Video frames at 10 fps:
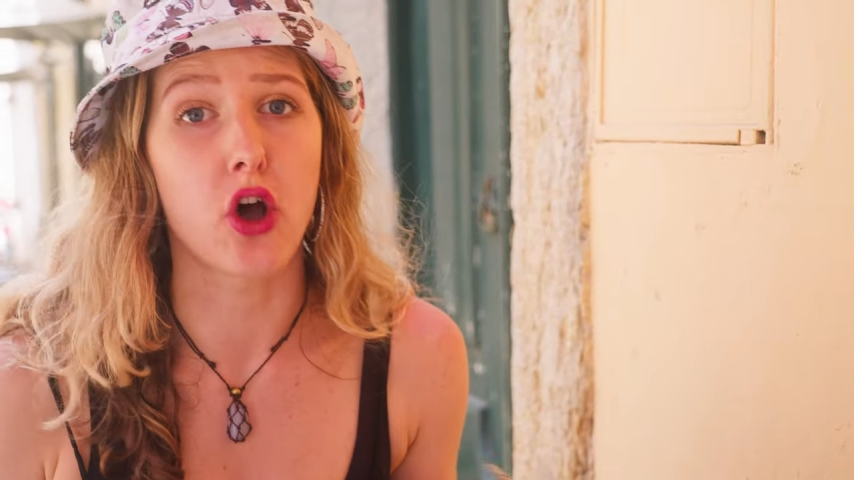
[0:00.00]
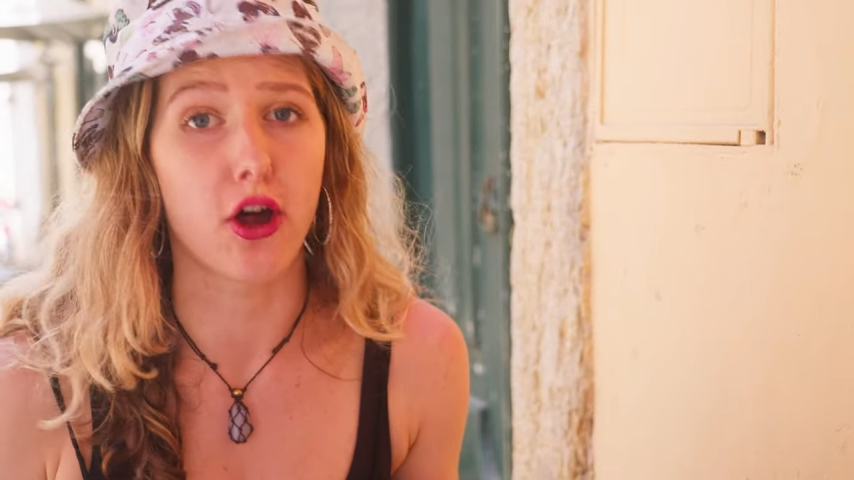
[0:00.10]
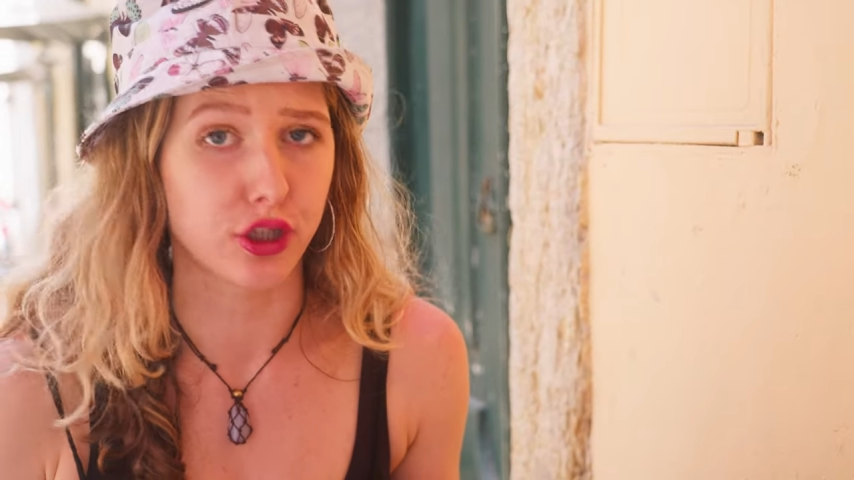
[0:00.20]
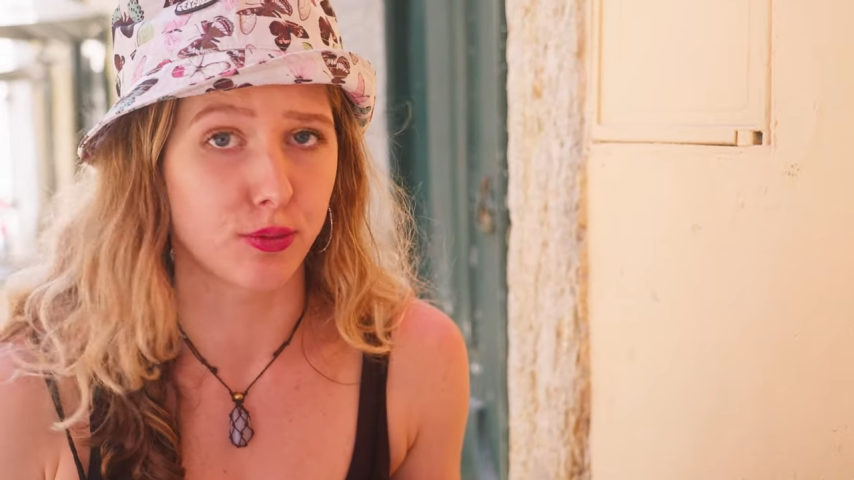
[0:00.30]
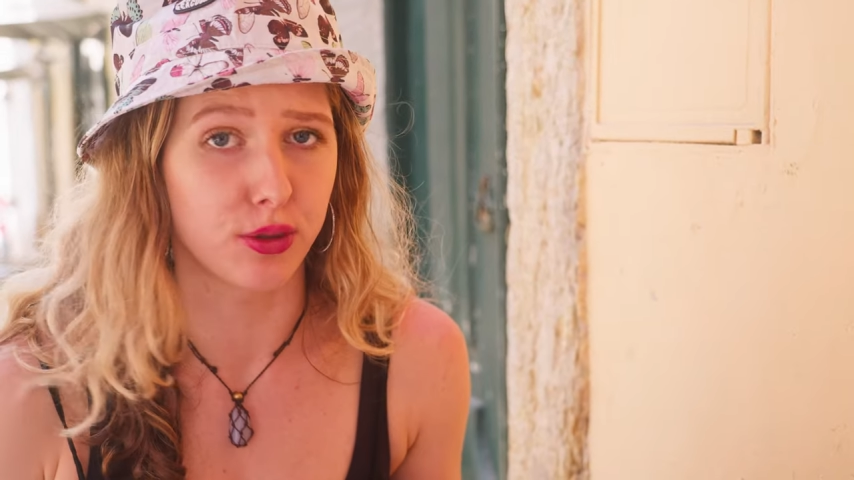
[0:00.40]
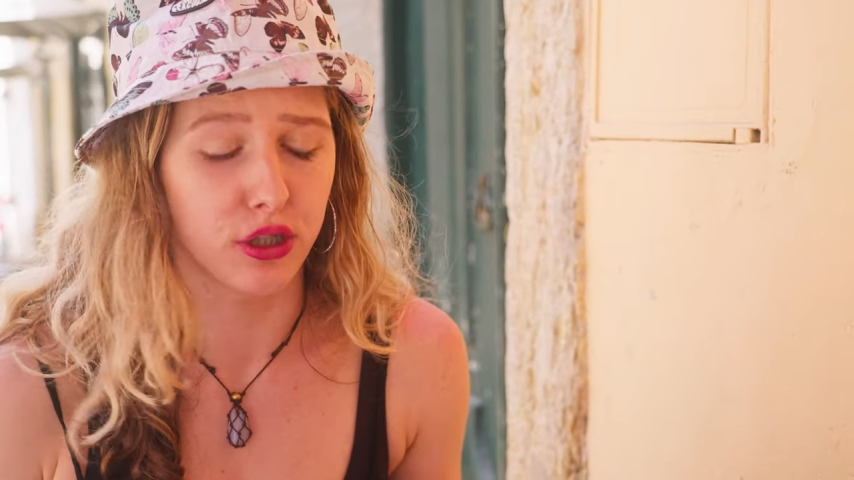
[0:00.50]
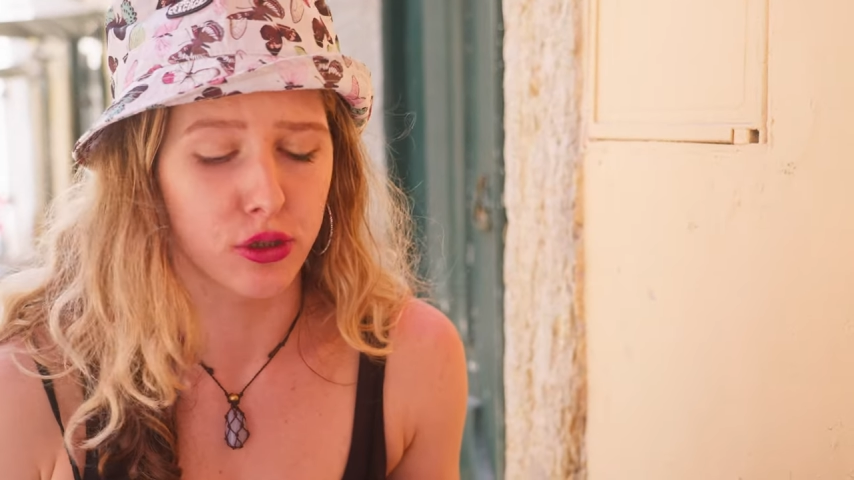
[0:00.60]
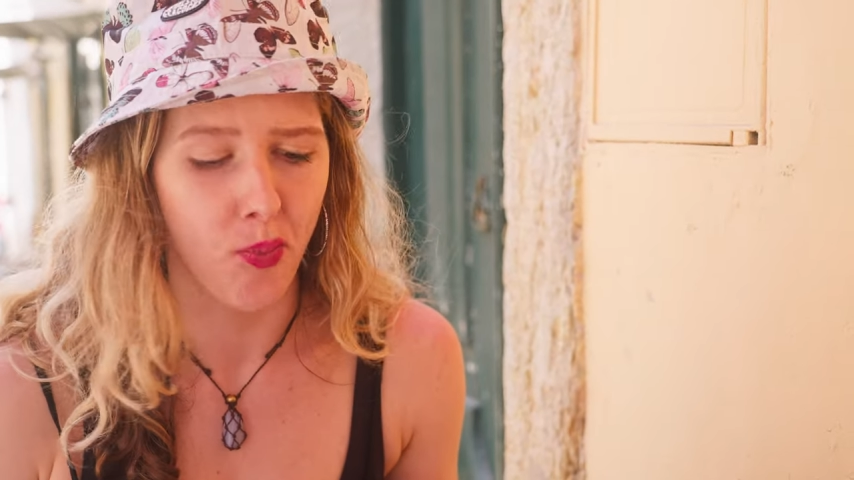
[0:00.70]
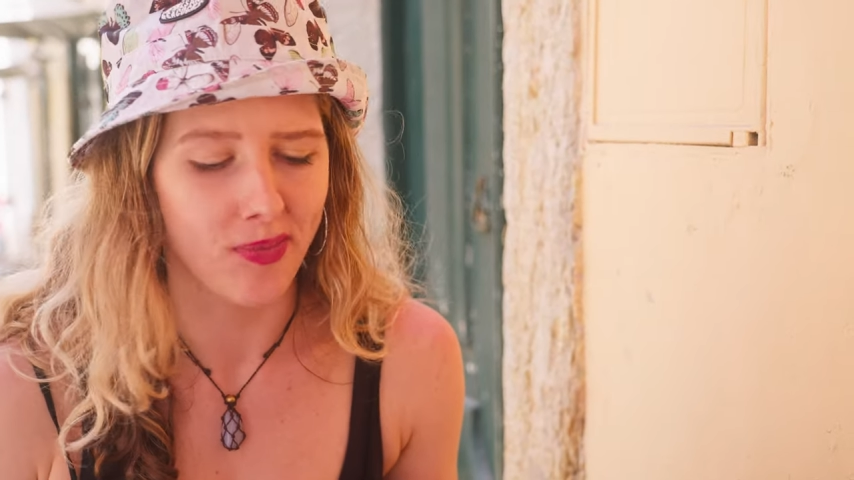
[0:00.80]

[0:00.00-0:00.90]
octopus